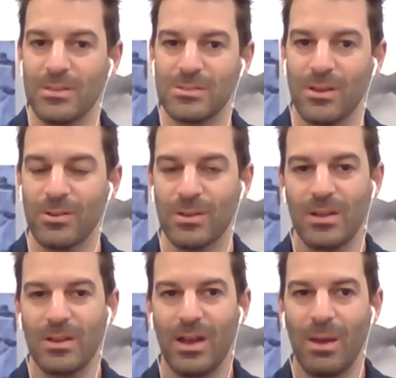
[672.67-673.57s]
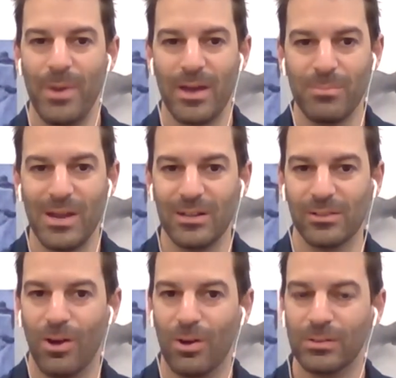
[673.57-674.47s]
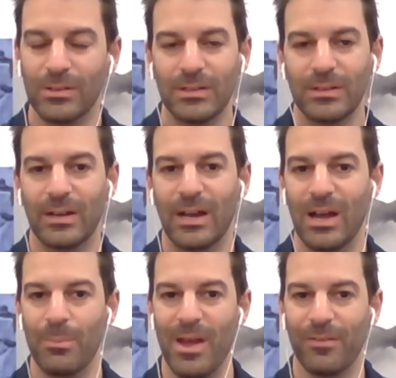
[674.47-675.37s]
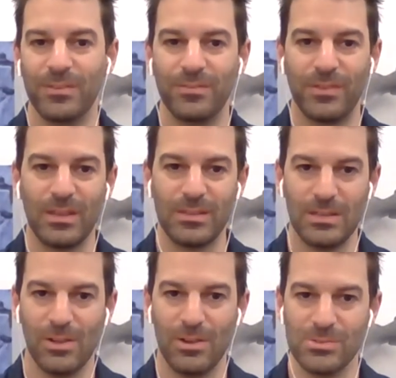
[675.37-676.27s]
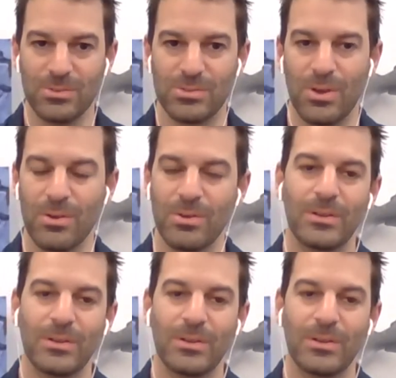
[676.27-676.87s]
So about a meter long, about 15 kilos or so.